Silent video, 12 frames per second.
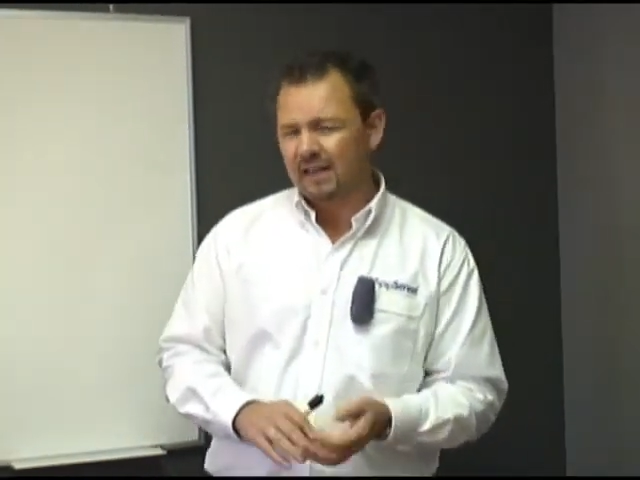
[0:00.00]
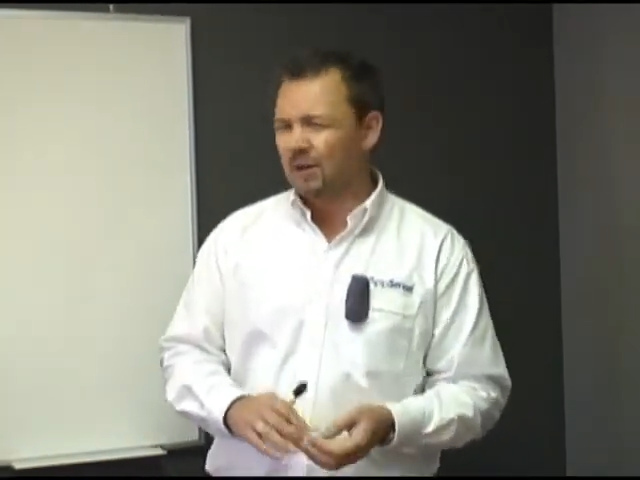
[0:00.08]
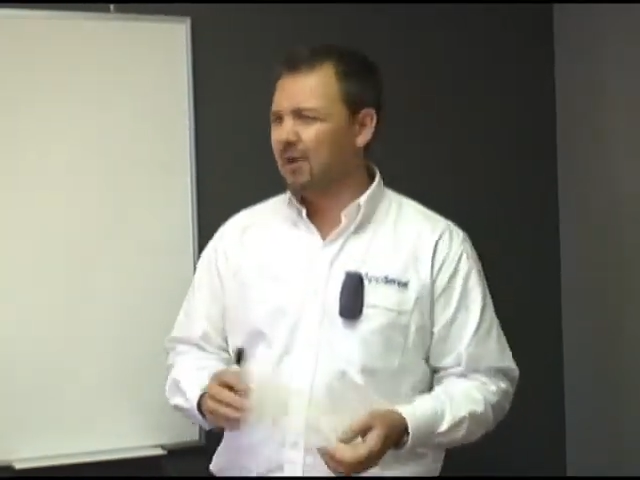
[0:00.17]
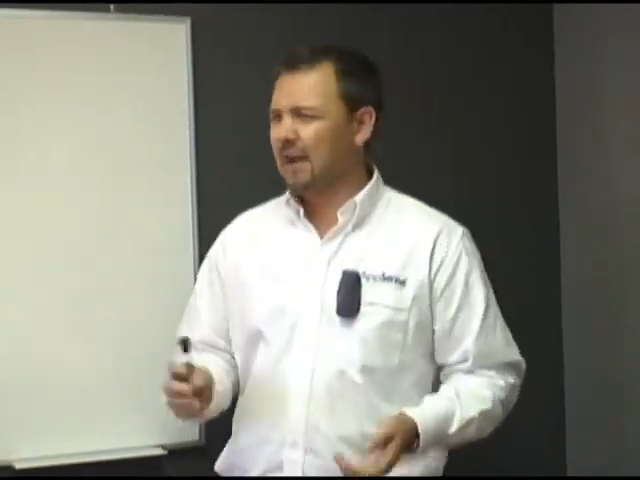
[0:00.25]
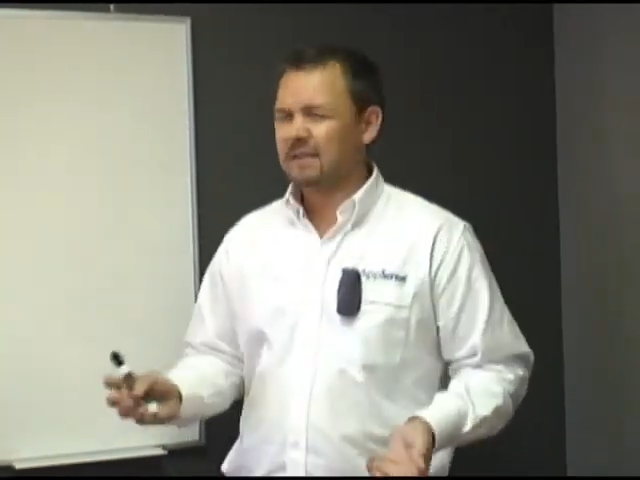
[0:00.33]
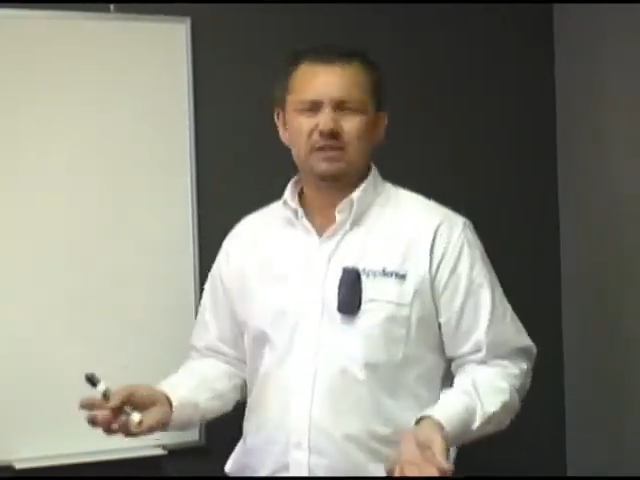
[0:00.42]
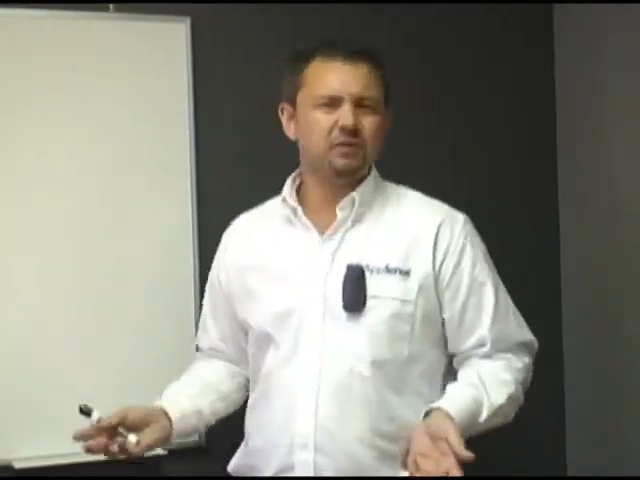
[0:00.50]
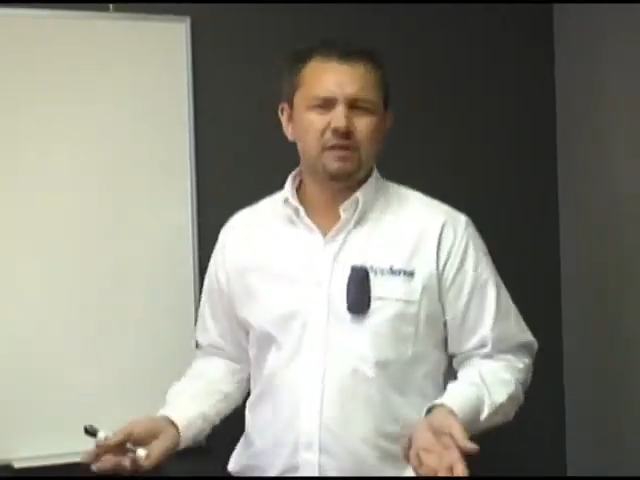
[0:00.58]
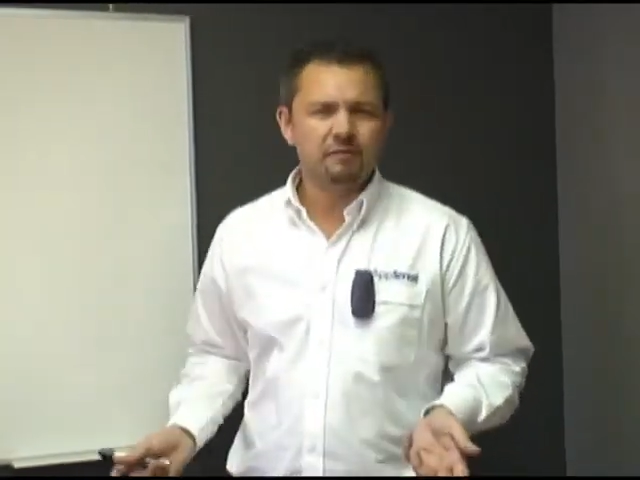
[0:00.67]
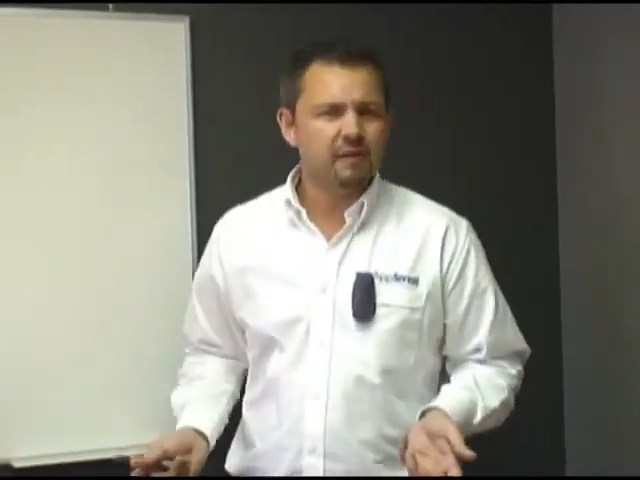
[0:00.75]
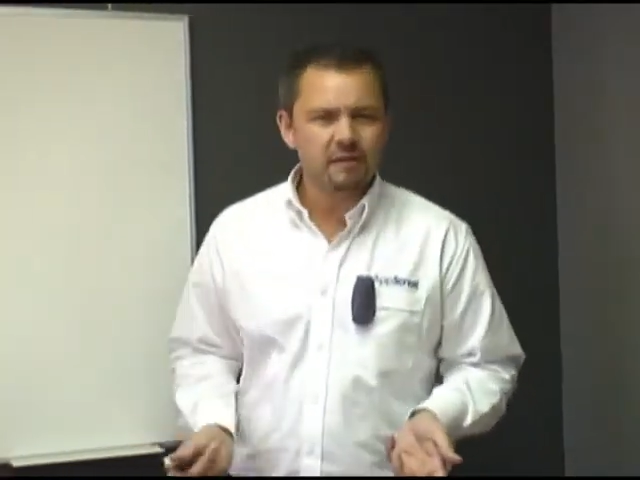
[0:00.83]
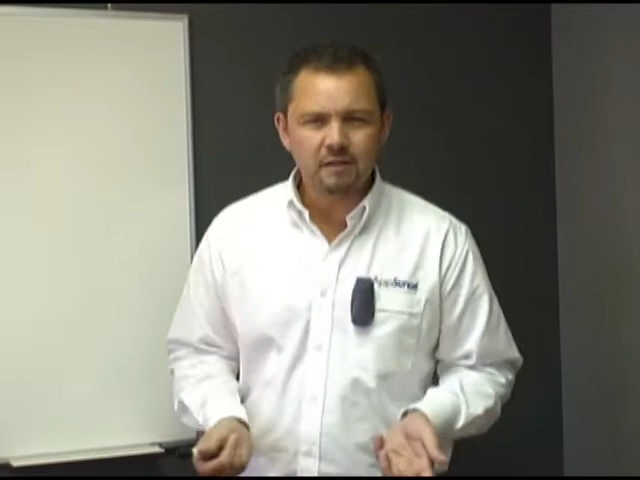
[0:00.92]
I don't like the
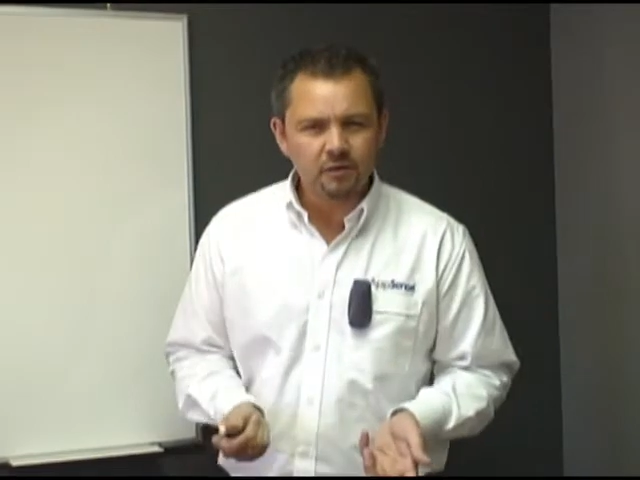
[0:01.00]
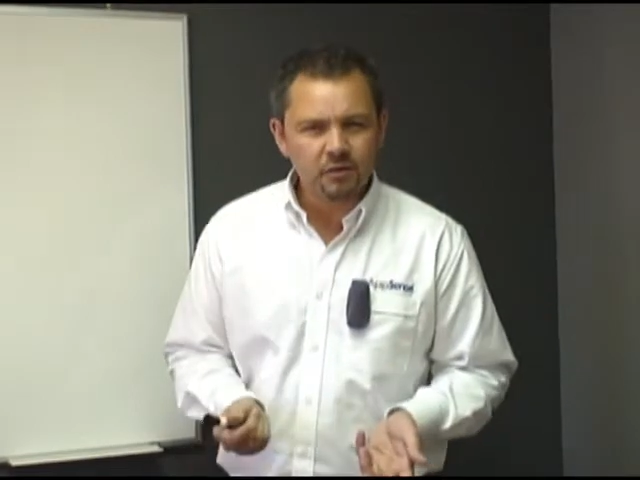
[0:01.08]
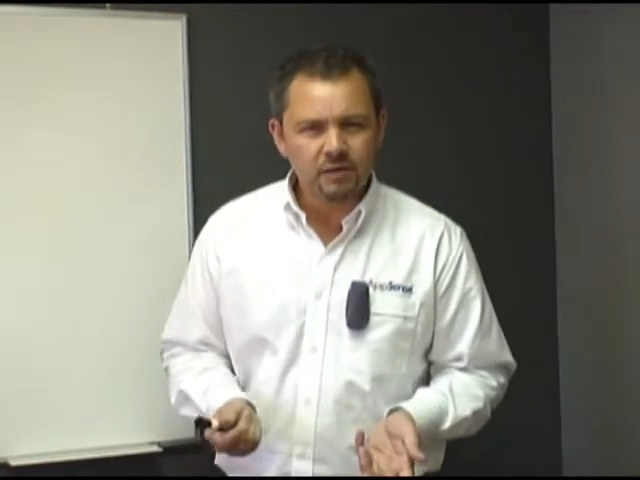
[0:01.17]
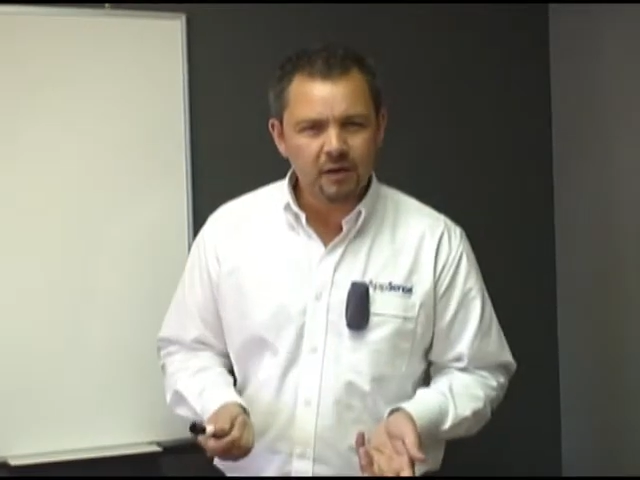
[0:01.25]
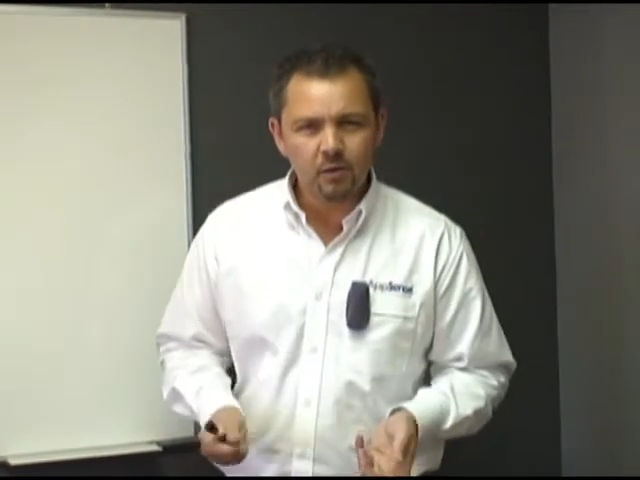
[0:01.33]
screen resolution.